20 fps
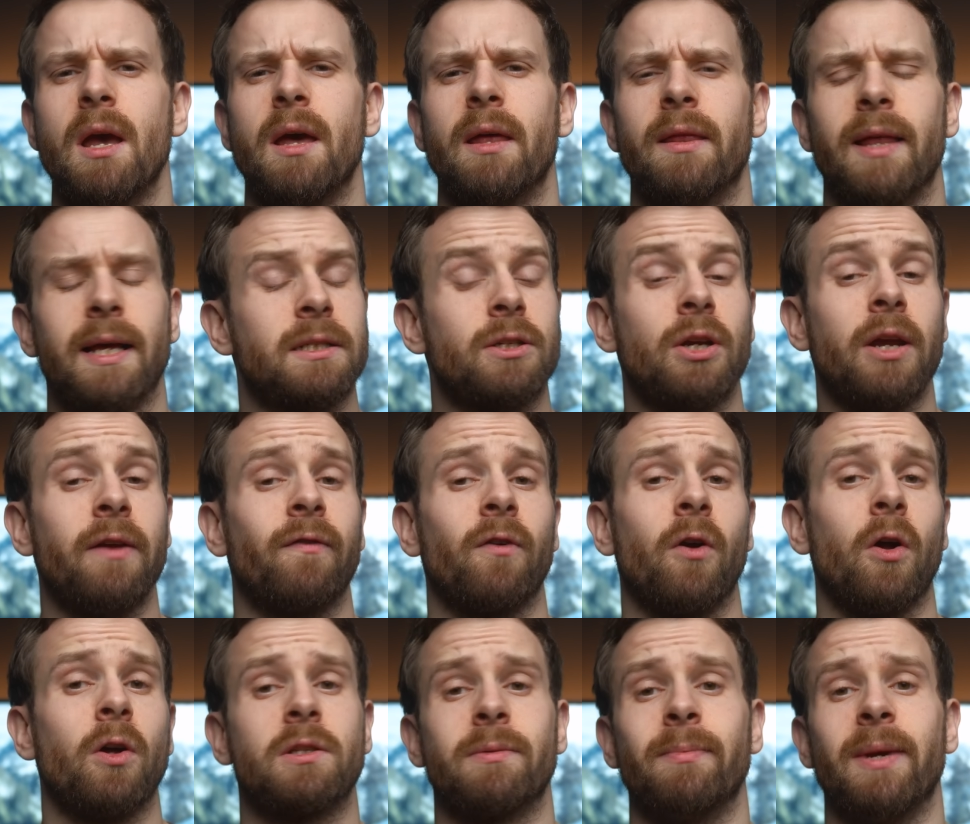That's great for
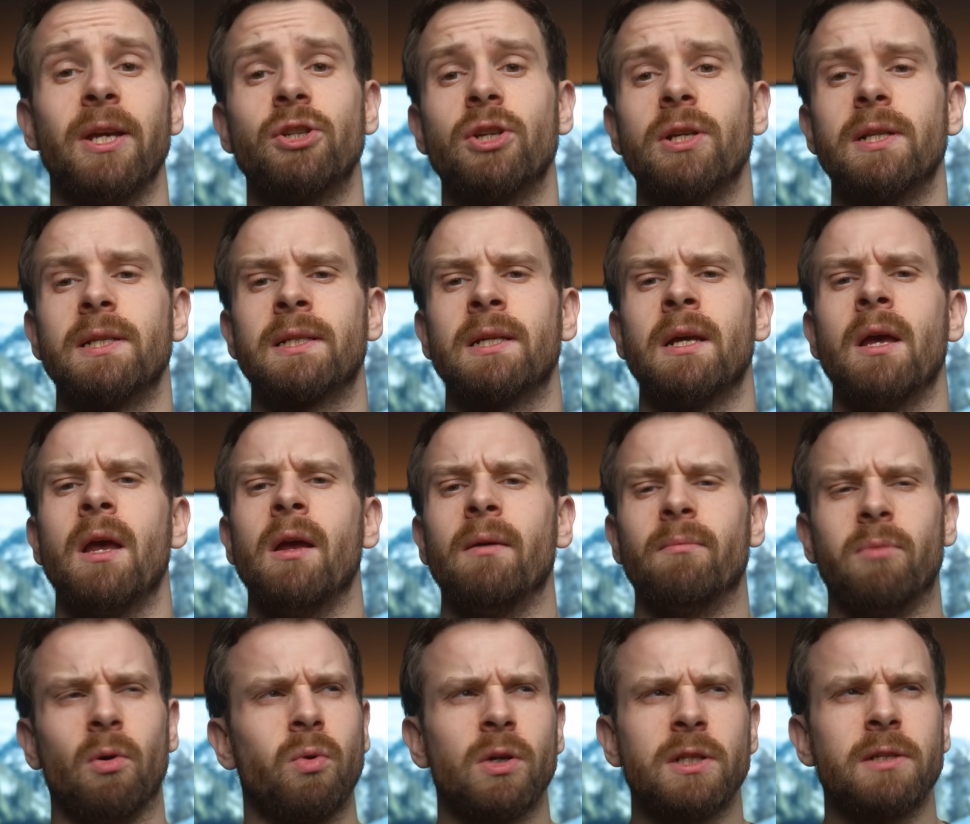automations,
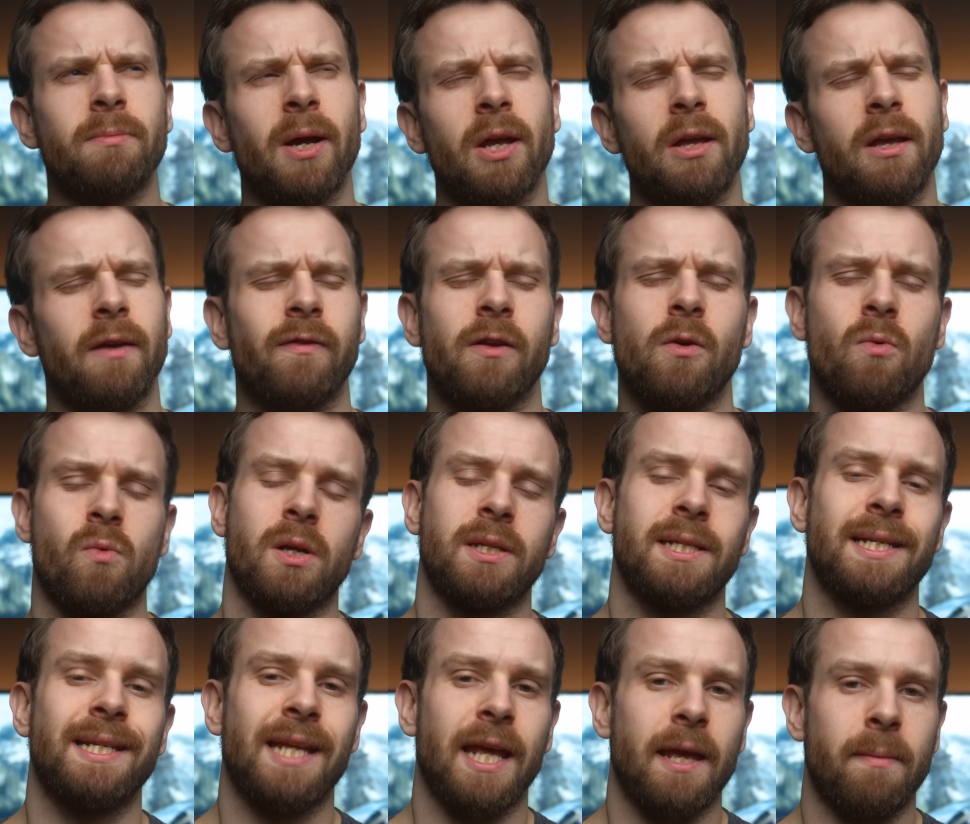but what about if you
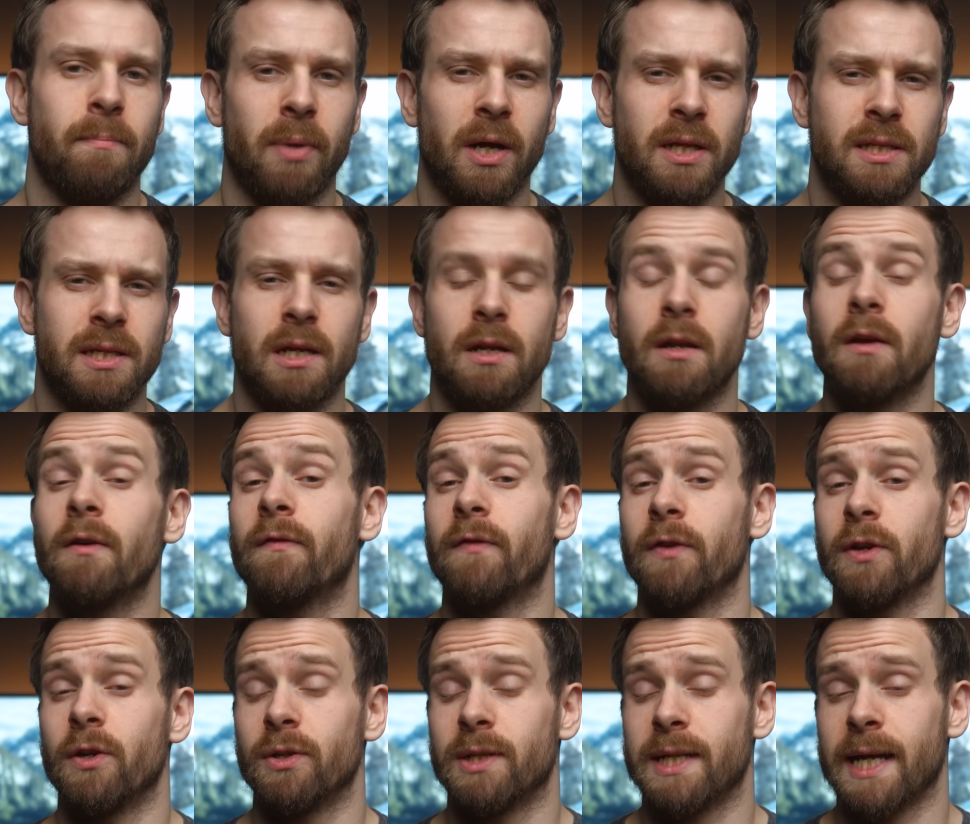wanted a button for
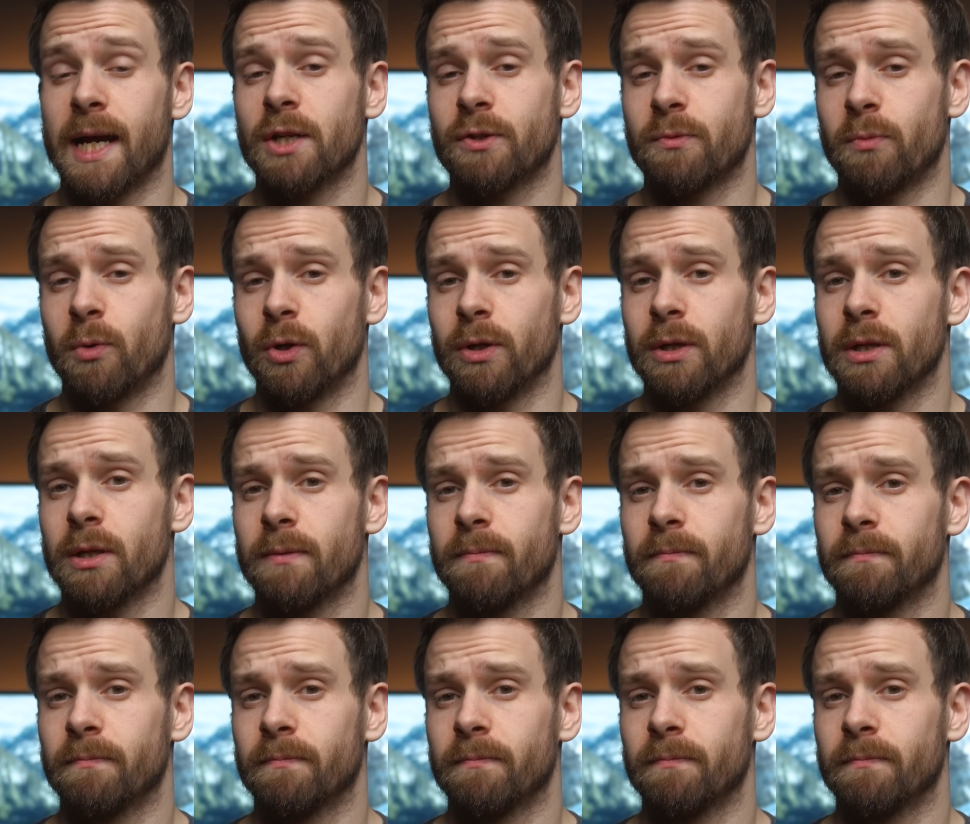your dashboard?